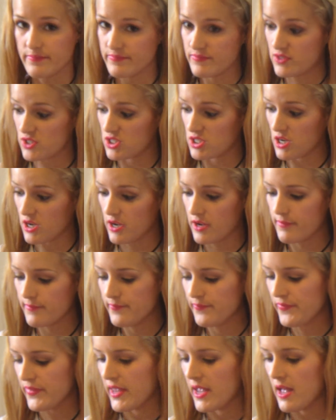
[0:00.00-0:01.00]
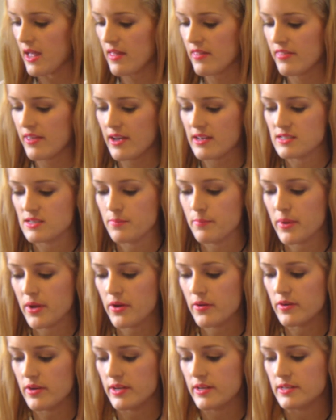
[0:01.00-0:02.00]
so that's a
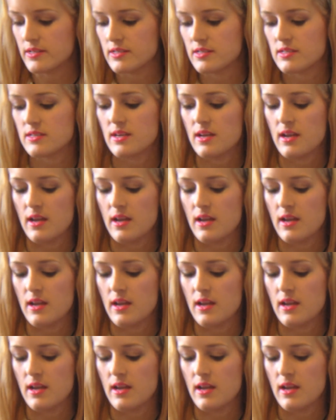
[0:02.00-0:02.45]
bonus.